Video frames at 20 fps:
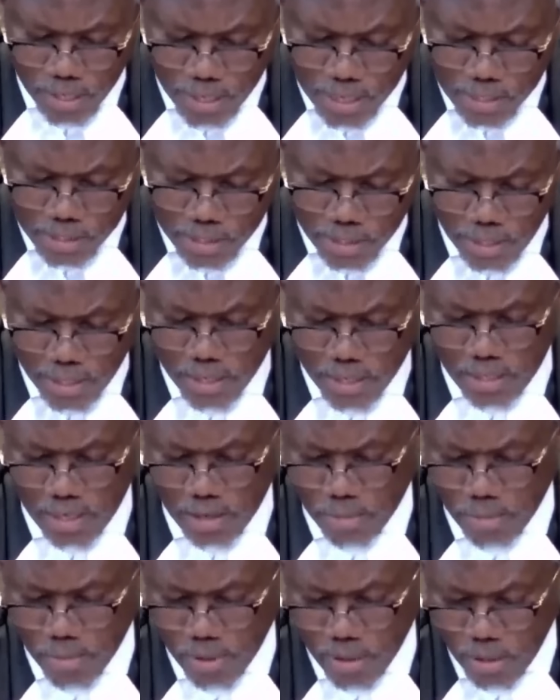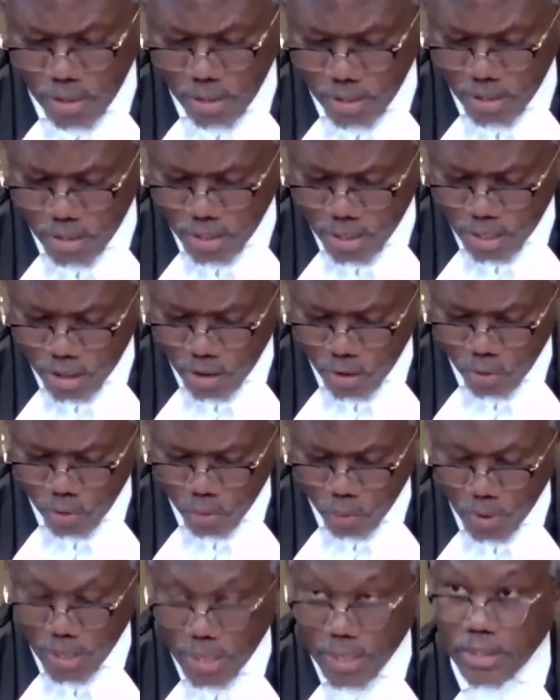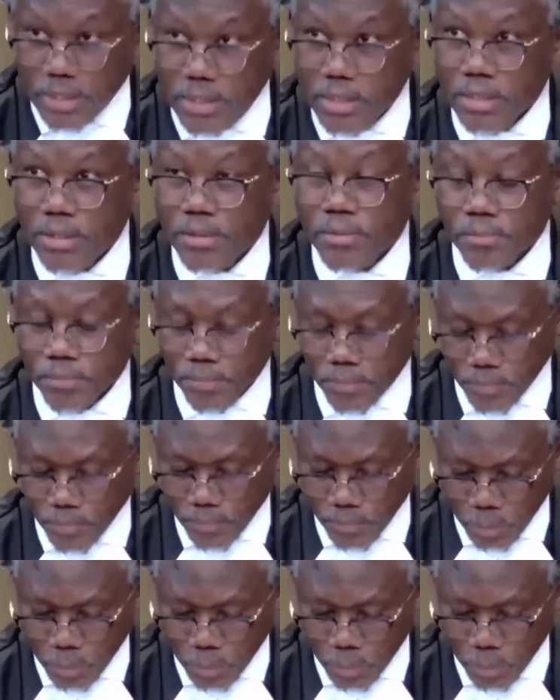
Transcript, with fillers: let us hear them in their own words.